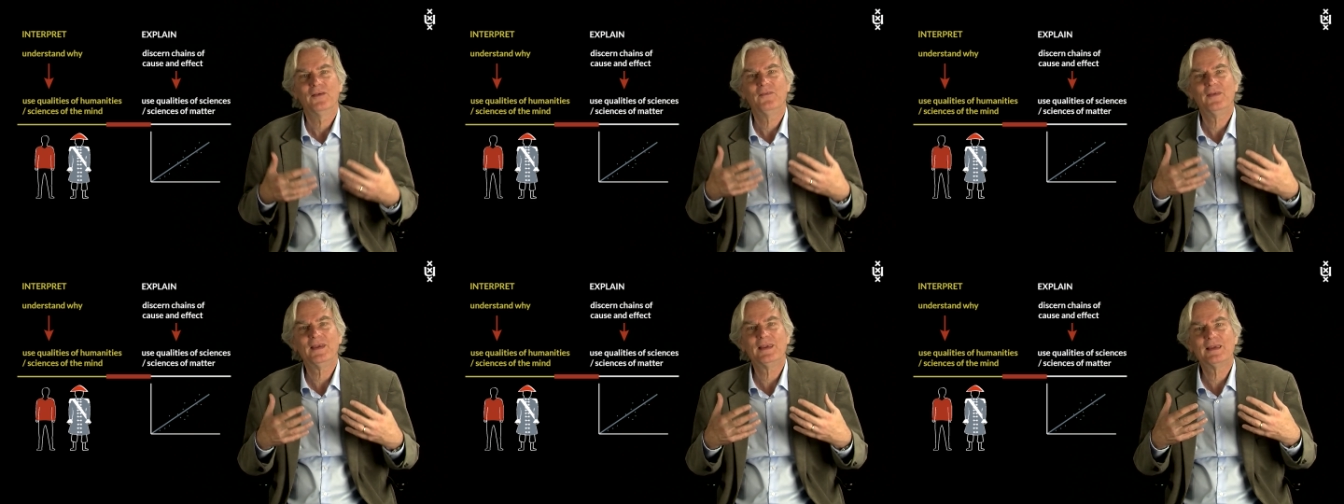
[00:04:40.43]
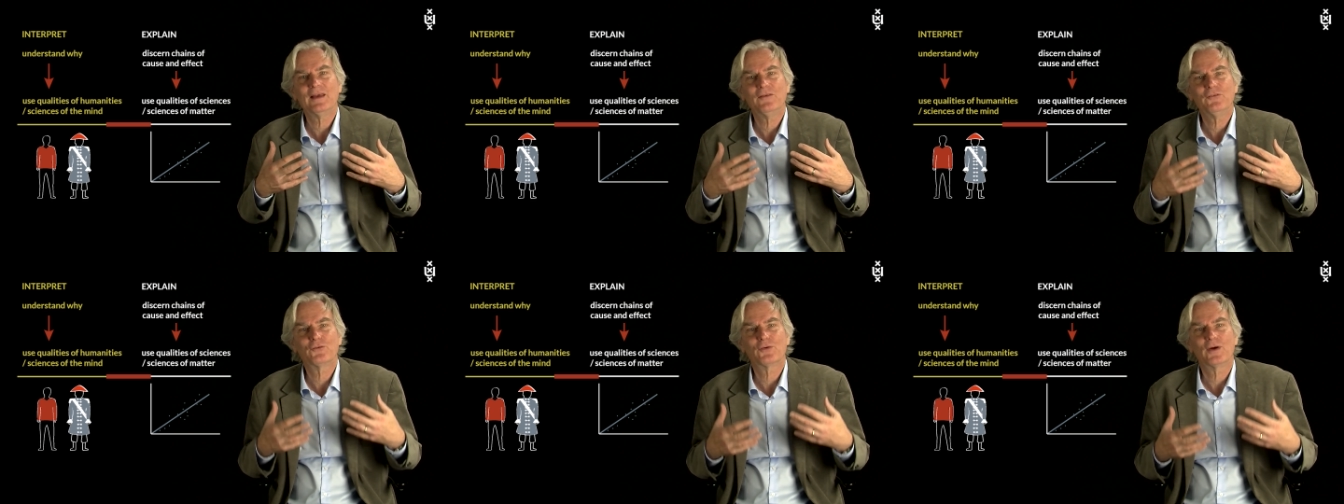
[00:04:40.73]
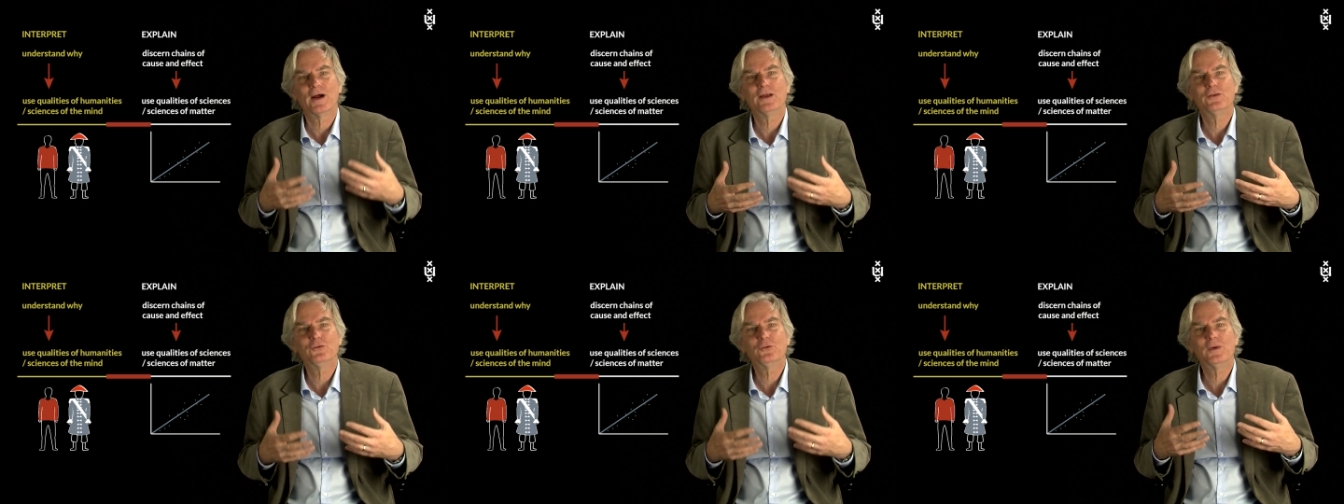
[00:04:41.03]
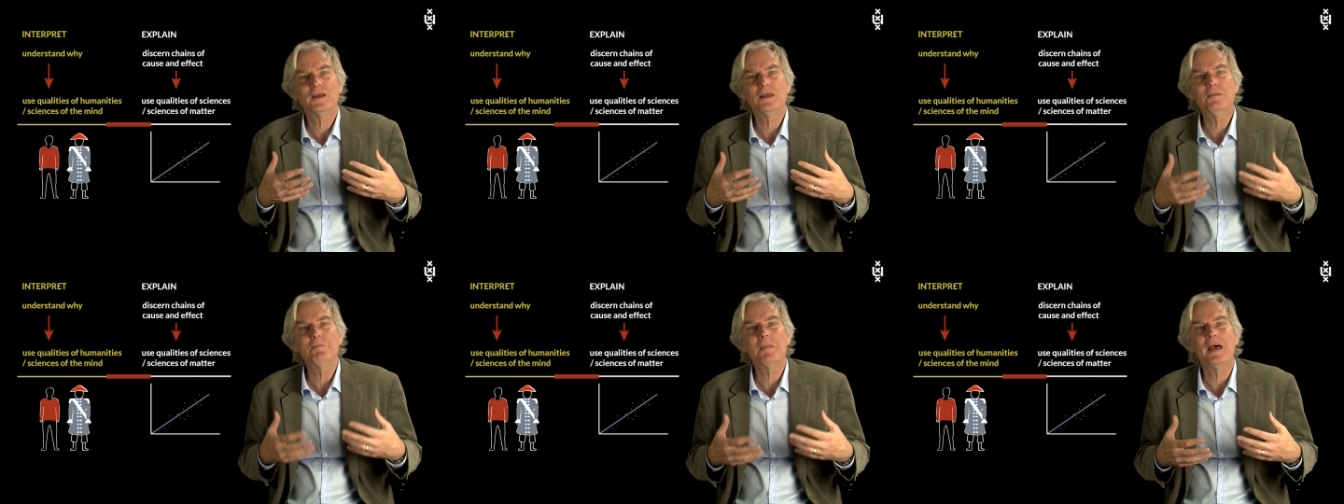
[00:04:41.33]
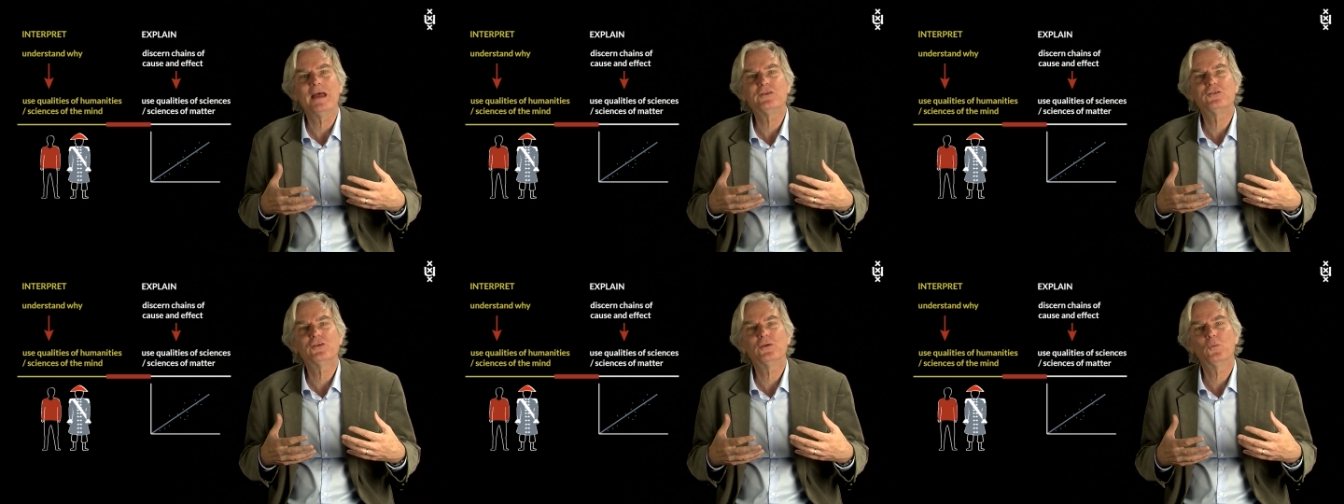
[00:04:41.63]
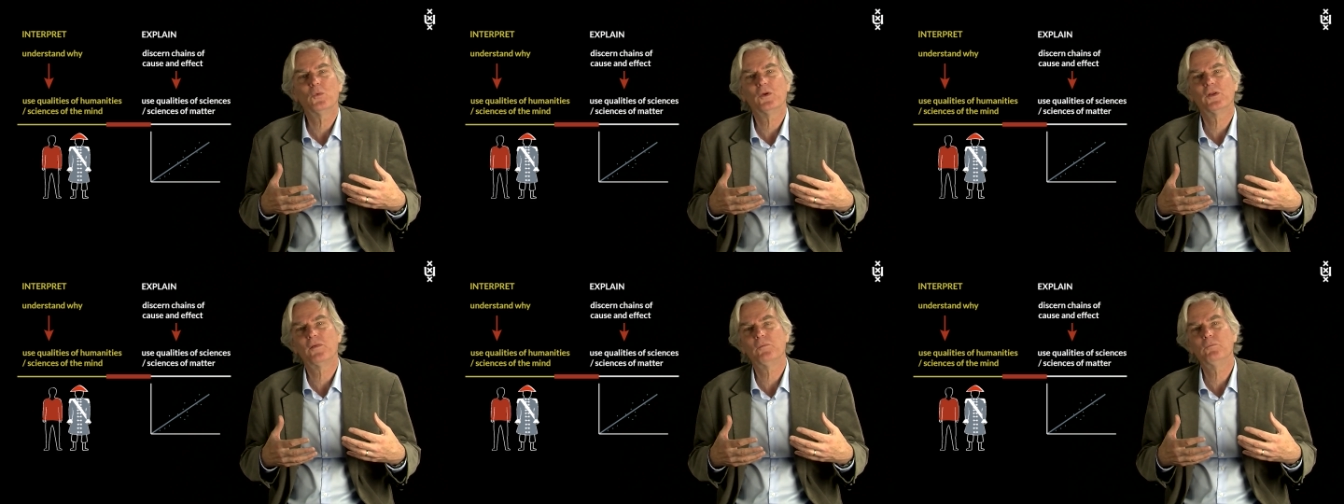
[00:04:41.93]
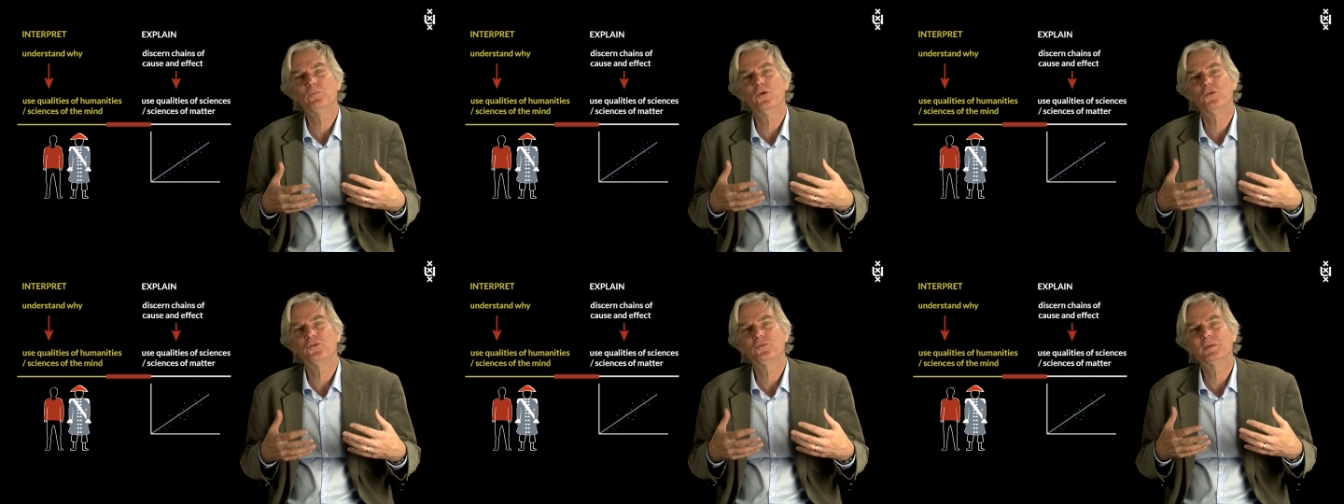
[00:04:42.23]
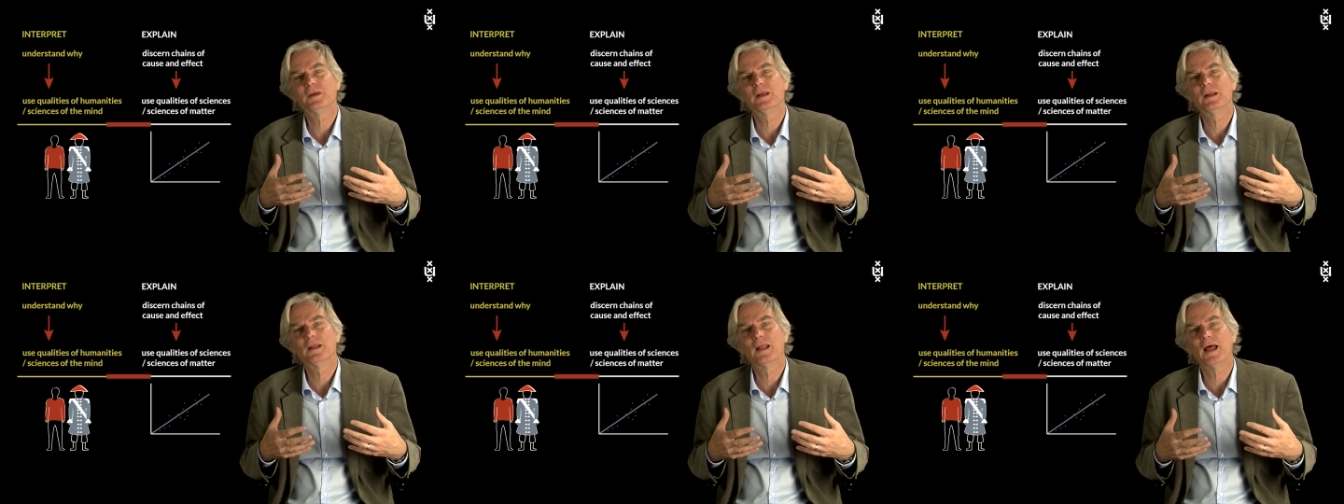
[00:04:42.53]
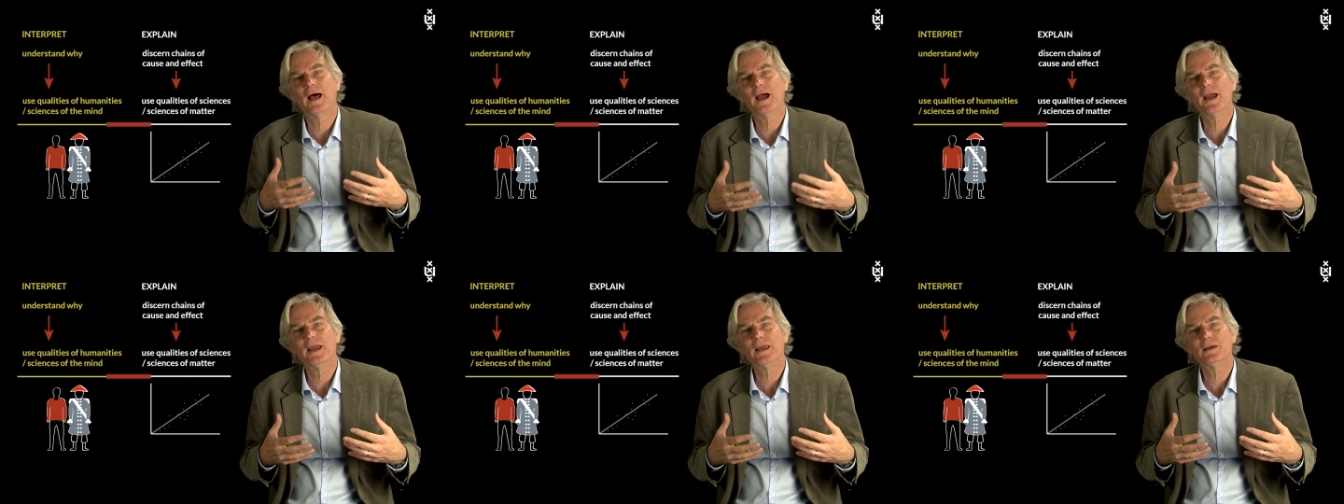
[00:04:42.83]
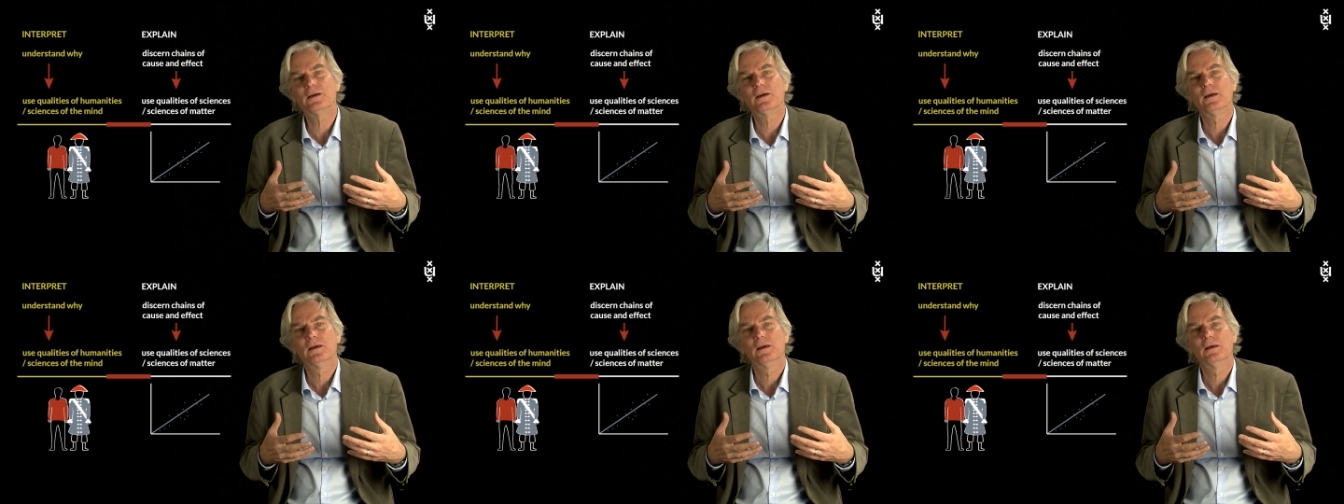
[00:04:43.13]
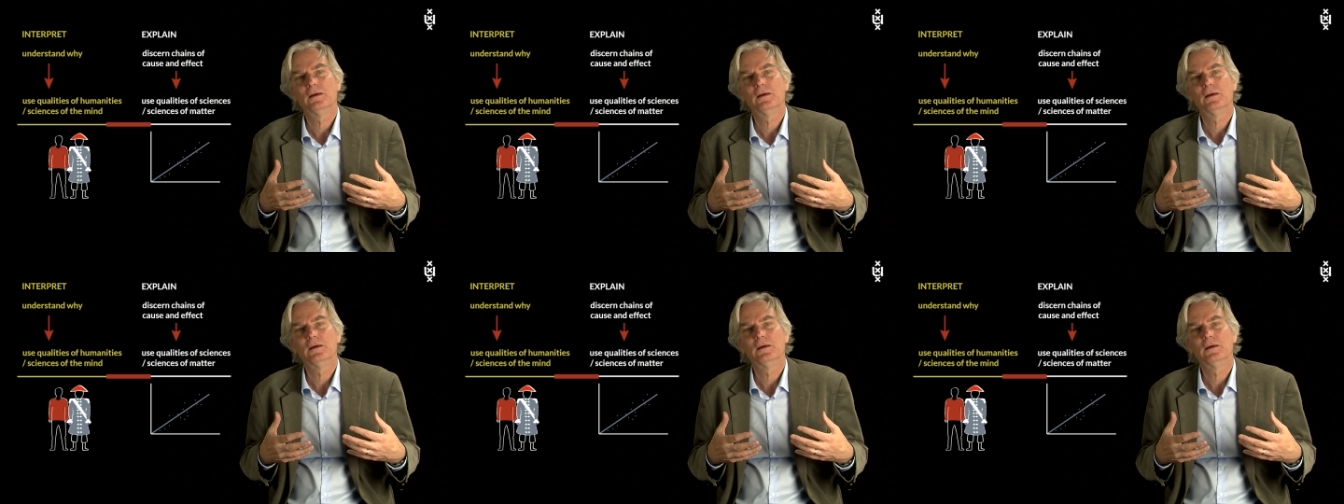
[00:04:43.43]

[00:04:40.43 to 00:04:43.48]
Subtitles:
they can try to imagine what it must be like,